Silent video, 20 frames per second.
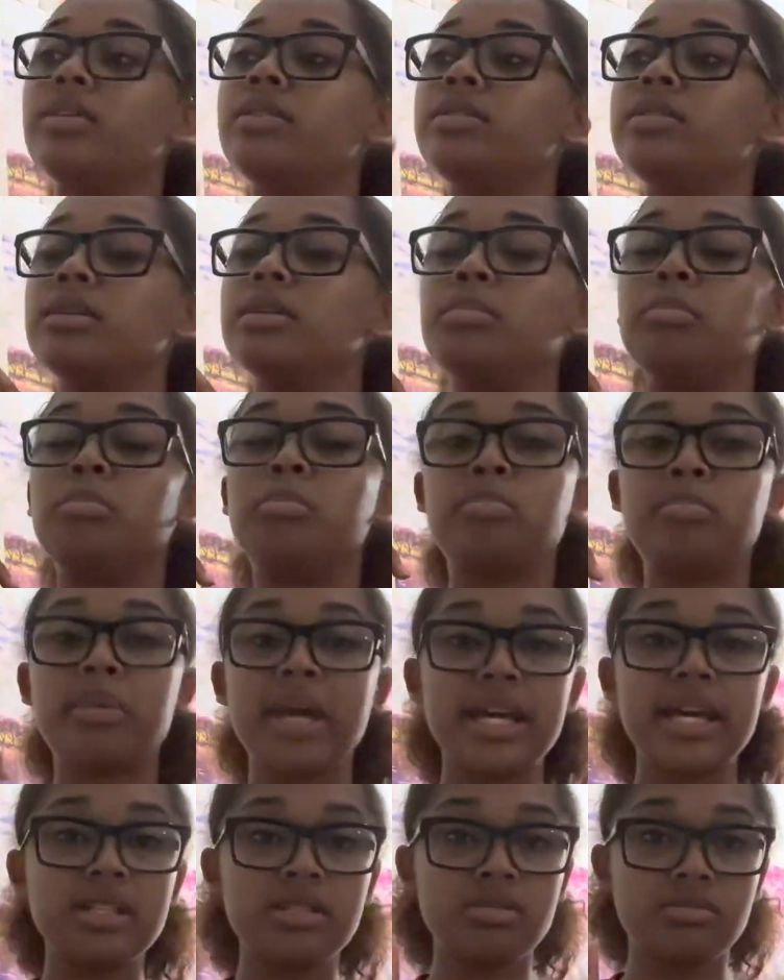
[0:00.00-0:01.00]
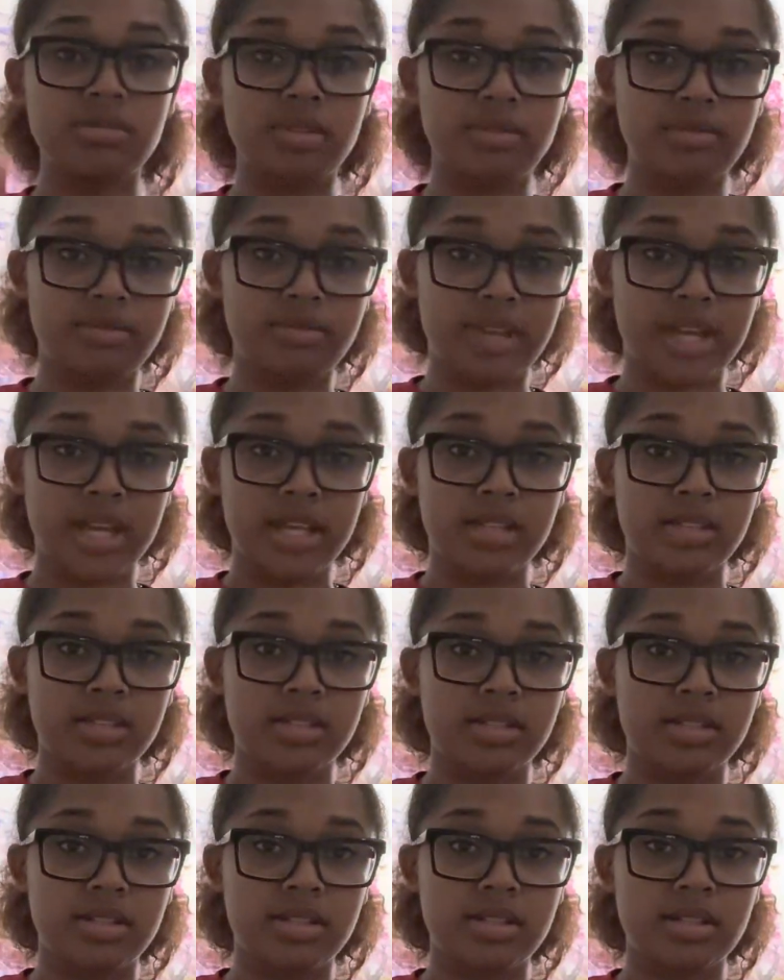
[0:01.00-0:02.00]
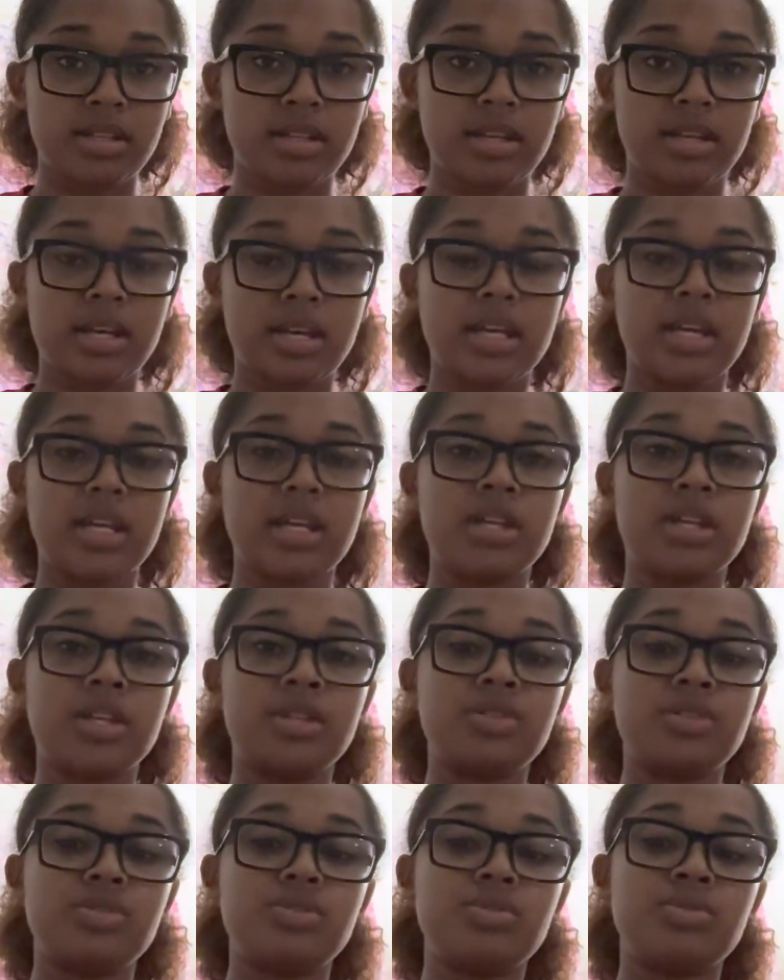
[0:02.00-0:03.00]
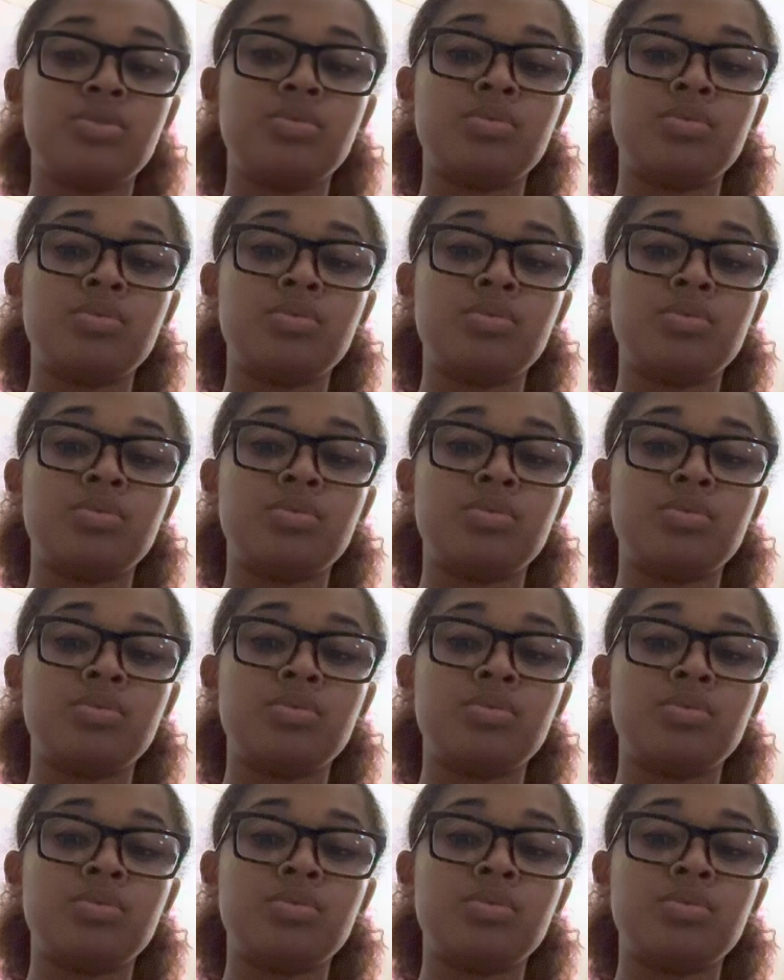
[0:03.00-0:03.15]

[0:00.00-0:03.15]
The best revenge is to